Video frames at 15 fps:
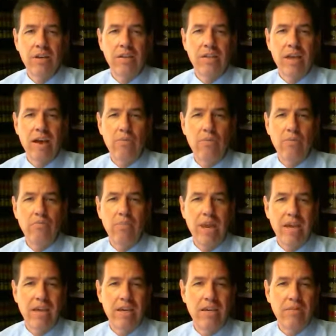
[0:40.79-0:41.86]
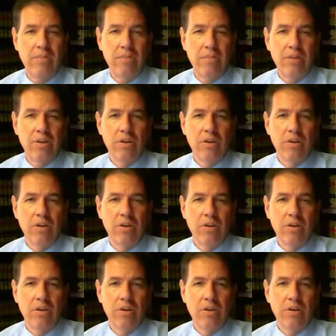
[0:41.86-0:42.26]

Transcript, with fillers: that would make him